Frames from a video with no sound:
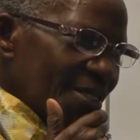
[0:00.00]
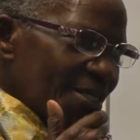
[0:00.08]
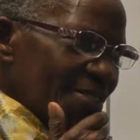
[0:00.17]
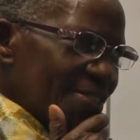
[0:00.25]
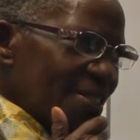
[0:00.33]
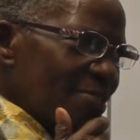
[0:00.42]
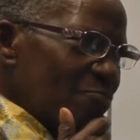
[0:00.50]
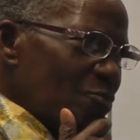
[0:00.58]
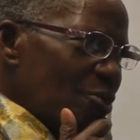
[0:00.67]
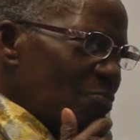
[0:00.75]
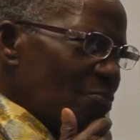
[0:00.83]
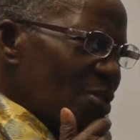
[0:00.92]
And say,
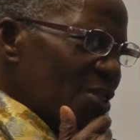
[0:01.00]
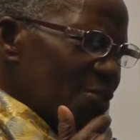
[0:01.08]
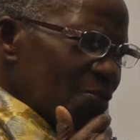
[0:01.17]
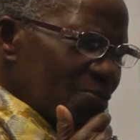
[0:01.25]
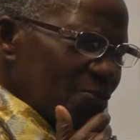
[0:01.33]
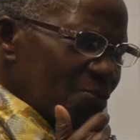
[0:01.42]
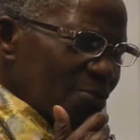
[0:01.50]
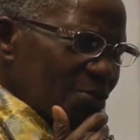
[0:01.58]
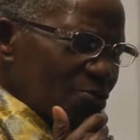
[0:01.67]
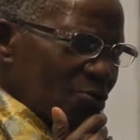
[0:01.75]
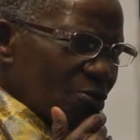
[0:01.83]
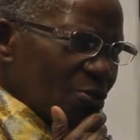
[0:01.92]
Mom, let's go to the
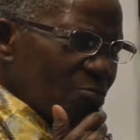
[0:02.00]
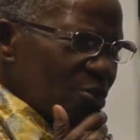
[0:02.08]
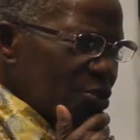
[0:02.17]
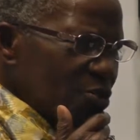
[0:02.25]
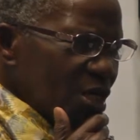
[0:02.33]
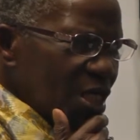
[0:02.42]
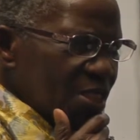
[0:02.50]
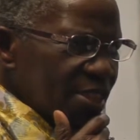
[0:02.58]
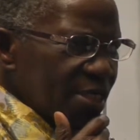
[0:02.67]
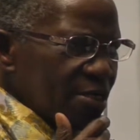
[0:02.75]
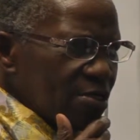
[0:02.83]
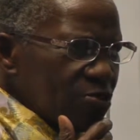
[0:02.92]
doctor. But you can't
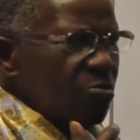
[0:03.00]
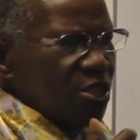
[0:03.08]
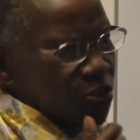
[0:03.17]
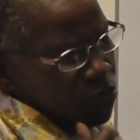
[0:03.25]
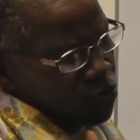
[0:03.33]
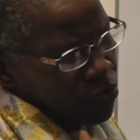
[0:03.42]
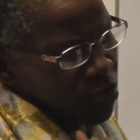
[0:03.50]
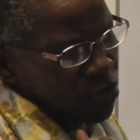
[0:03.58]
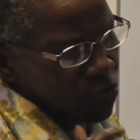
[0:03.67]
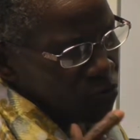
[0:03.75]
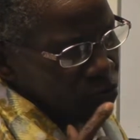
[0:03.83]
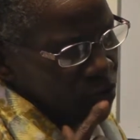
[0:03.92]
say, you must go to the
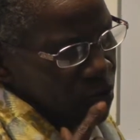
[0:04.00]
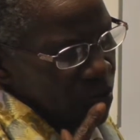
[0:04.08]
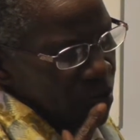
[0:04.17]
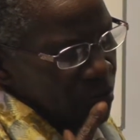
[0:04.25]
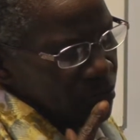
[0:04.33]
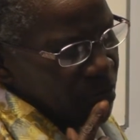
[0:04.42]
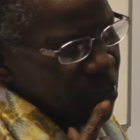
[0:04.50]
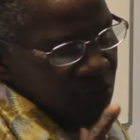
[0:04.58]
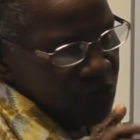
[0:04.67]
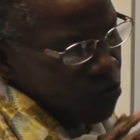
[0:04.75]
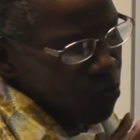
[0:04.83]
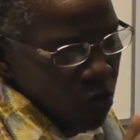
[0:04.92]
doctor,
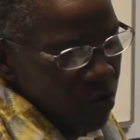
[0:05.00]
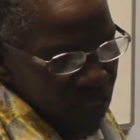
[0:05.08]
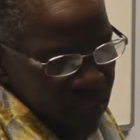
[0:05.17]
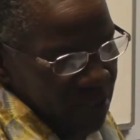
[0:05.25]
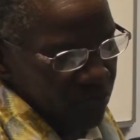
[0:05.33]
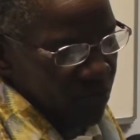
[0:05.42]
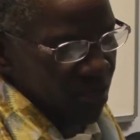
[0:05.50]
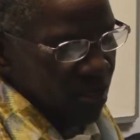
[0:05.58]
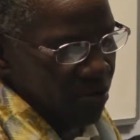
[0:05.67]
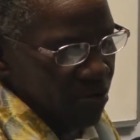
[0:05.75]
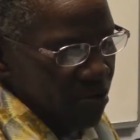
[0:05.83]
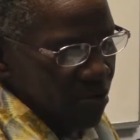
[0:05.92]
because you won't get them there.
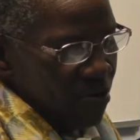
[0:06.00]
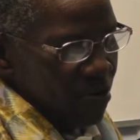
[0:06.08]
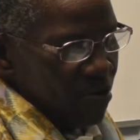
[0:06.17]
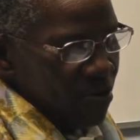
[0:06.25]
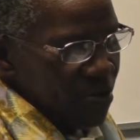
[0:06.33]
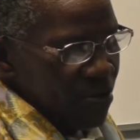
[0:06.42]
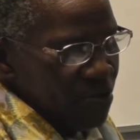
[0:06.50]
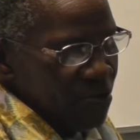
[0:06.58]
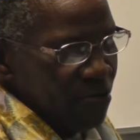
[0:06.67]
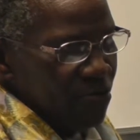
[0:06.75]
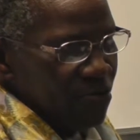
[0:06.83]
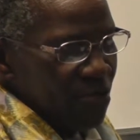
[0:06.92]
You
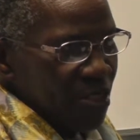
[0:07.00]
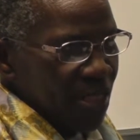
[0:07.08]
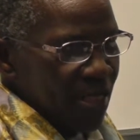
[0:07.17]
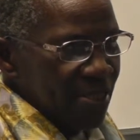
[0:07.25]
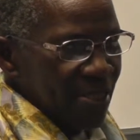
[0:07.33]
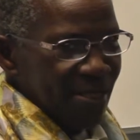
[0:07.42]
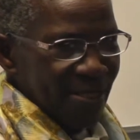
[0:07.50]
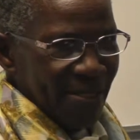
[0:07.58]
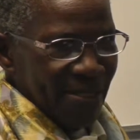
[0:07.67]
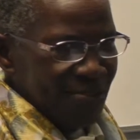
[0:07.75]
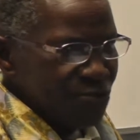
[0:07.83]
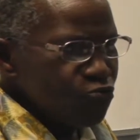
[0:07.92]
know,
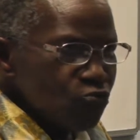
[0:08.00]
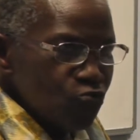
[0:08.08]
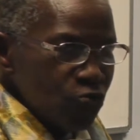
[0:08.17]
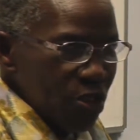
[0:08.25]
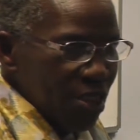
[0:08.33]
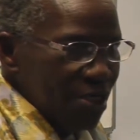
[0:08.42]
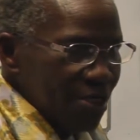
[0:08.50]
that's rude.